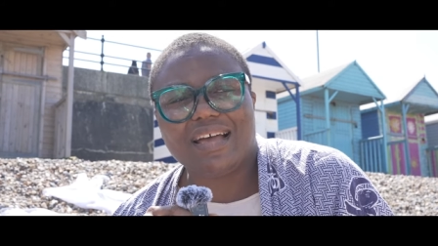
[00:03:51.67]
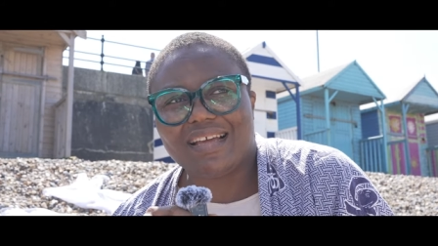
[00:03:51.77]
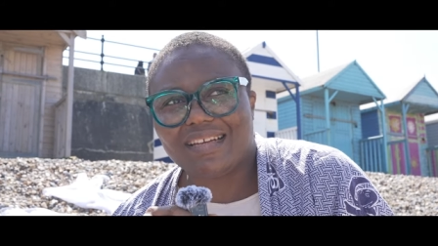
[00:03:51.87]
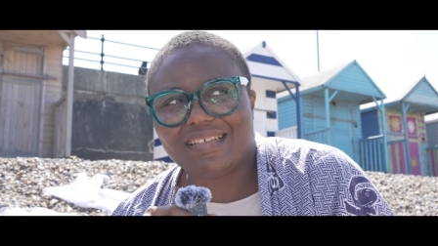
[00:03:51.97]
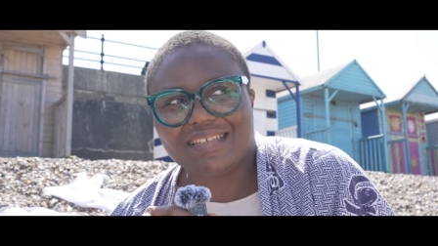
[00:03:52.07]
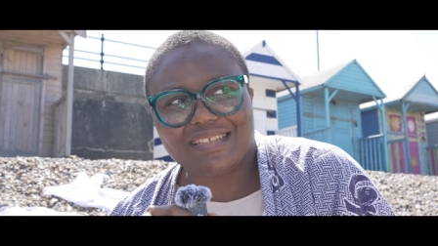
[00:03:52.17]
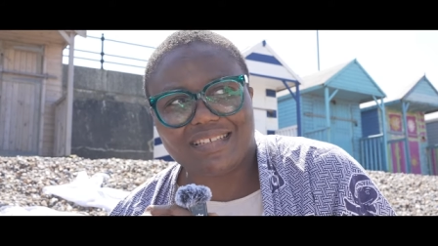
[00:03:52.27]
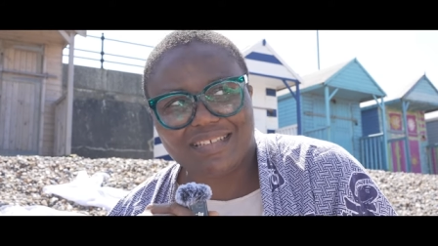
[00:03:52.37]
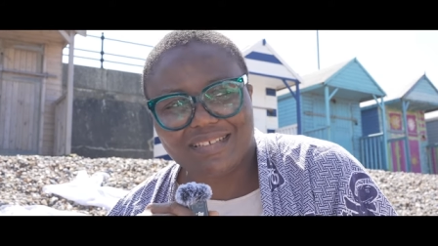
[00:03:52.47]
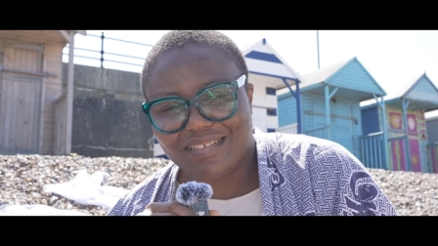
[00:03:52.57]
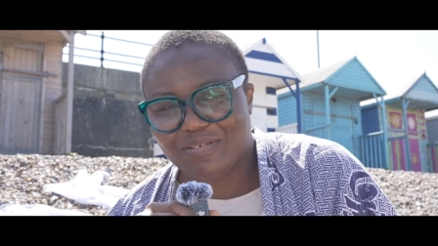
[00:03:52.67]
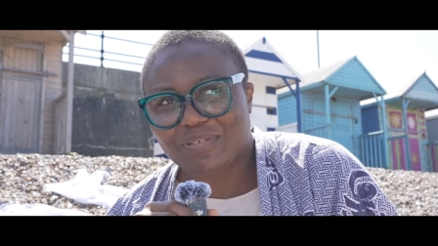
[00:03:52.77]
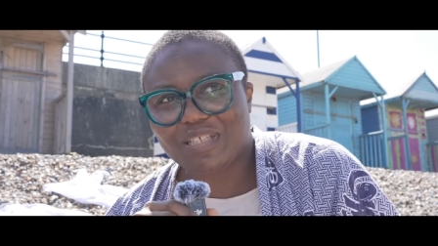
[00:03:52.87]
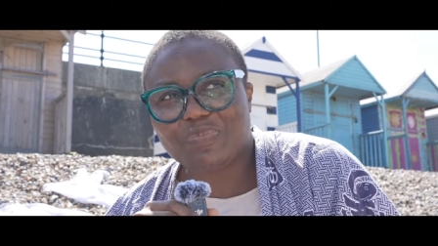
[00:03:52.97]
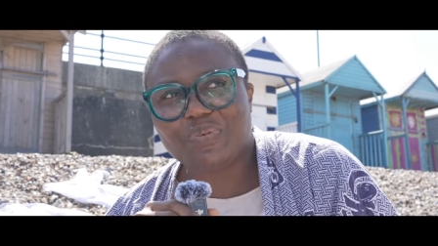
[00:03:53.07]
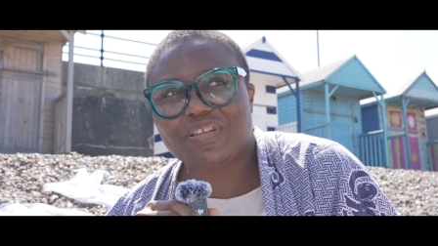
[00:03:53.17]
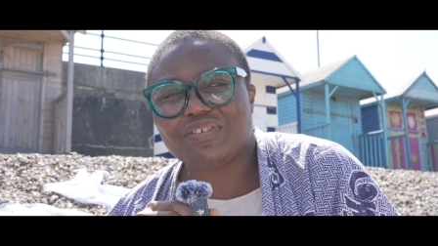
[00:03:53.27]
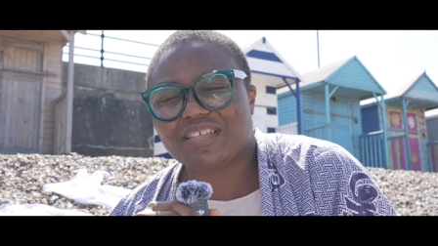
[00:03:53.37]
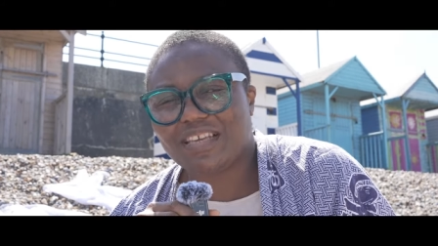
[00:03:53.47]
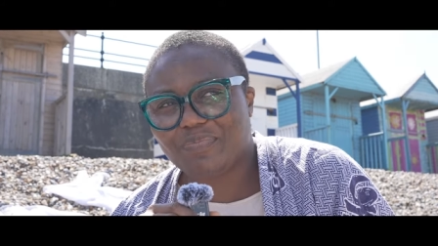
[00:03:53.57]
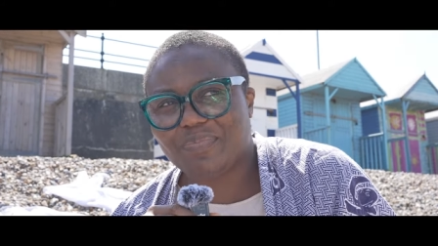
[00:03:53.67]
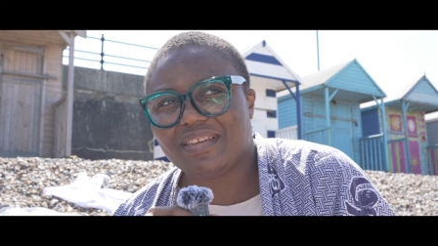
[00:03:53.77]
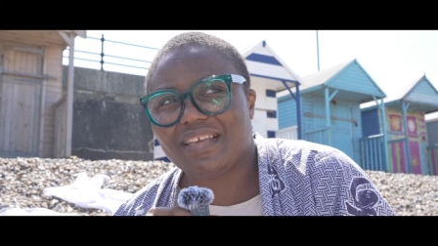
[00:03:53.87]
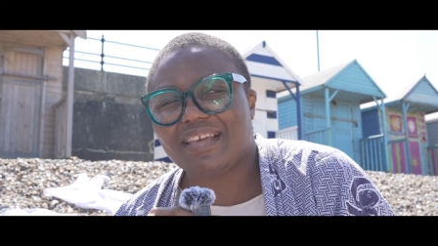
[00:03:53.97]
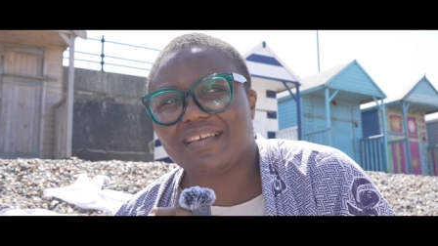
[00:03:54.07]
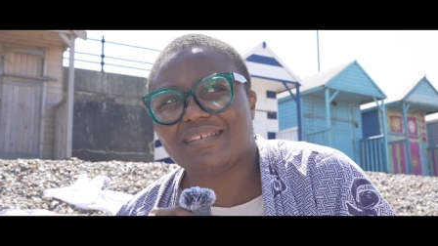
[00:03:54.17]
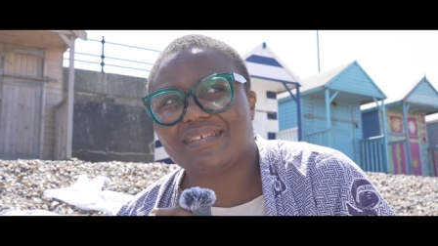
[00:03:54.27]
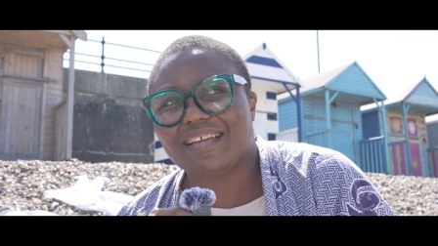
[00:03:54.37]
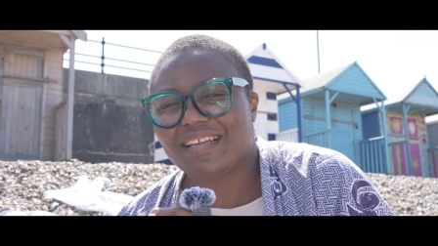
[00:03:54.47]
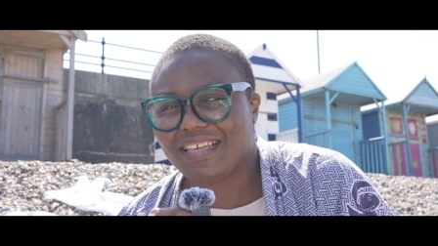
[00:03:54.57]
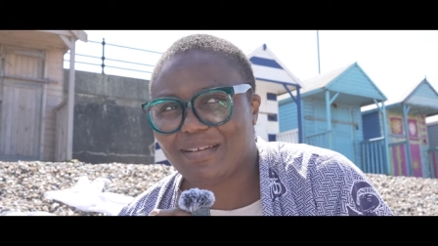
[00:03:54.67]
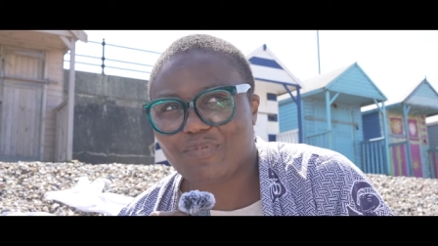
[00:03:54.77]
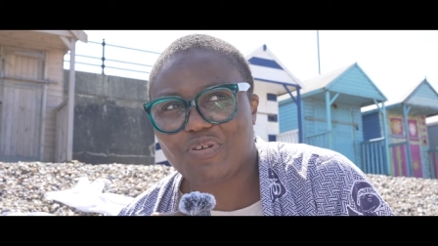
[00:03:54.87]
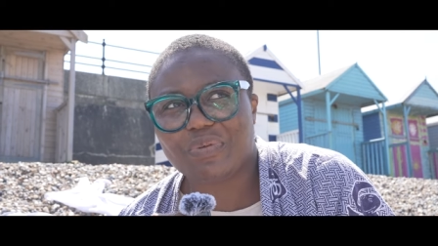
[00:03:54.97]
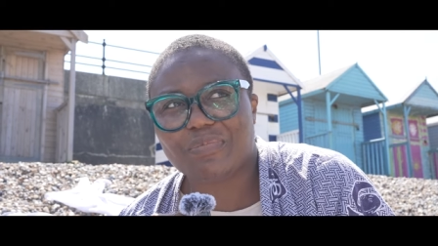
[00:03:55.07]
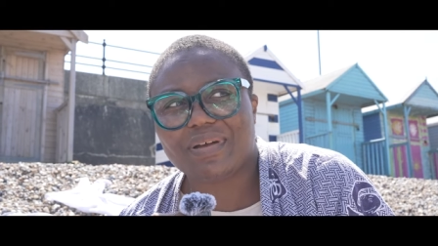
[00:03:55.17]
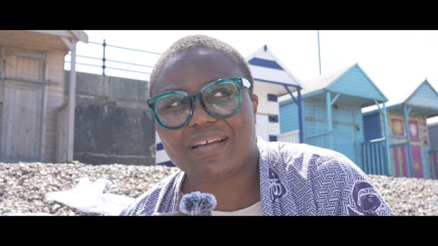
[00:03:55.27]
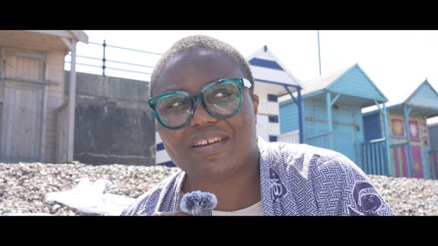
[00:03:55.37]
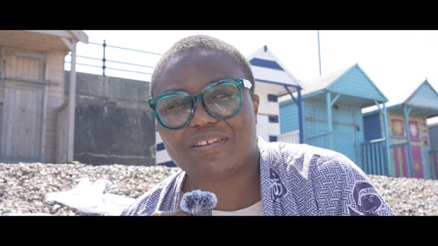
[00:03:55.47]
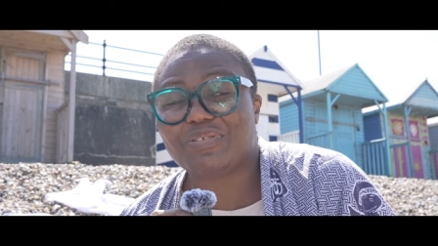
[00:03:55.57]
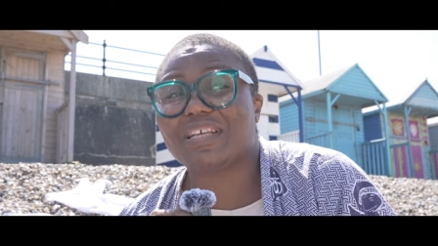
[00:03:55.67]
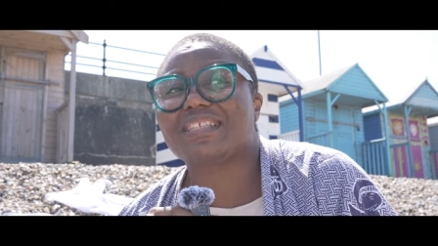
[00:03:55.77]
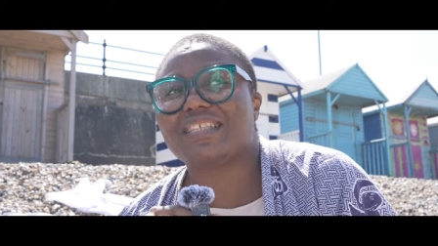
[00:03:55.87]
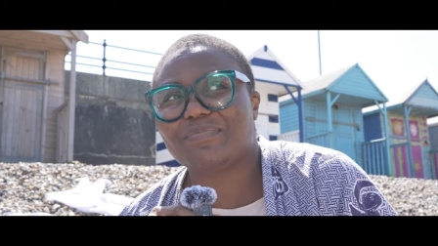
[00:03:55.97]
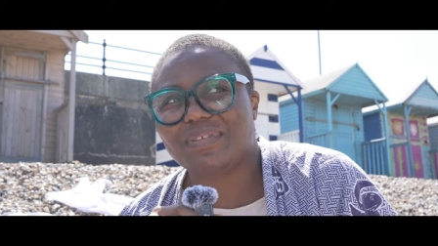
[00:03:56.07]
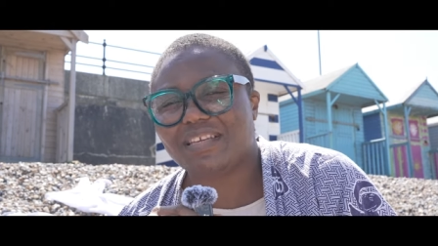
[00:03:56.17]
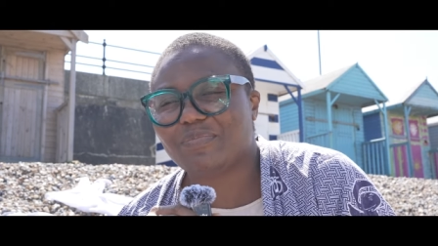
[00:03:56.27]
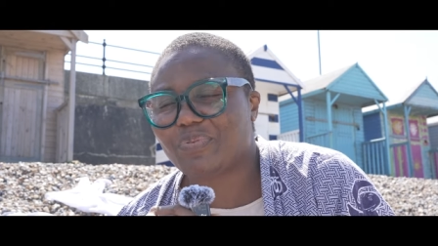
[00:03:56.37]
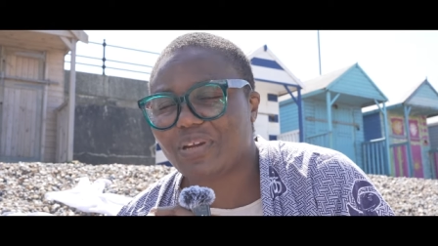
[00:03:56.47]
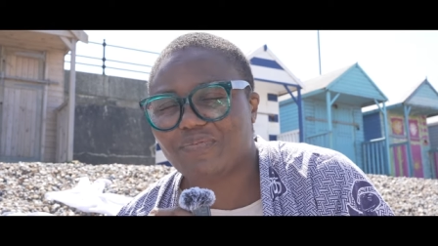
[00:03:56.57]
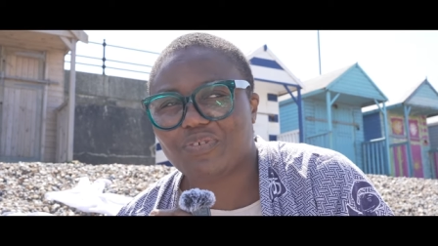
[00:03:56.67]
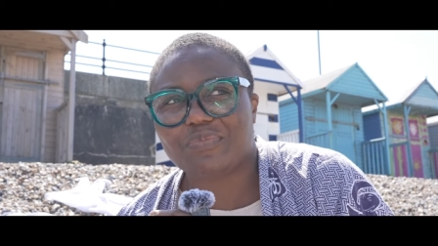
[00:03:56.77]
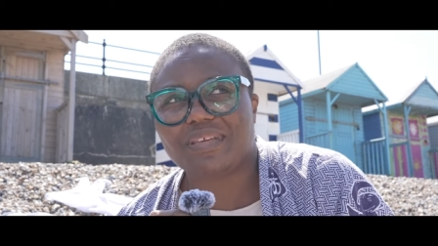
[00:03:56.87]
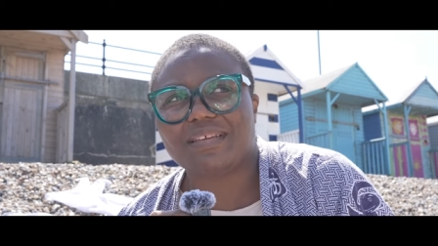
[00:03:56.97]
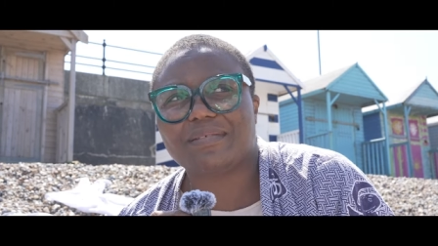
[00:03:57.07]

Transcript: And the Holy Spirit just kept me there, and I kept coming back. And on that same day, he prayed for me.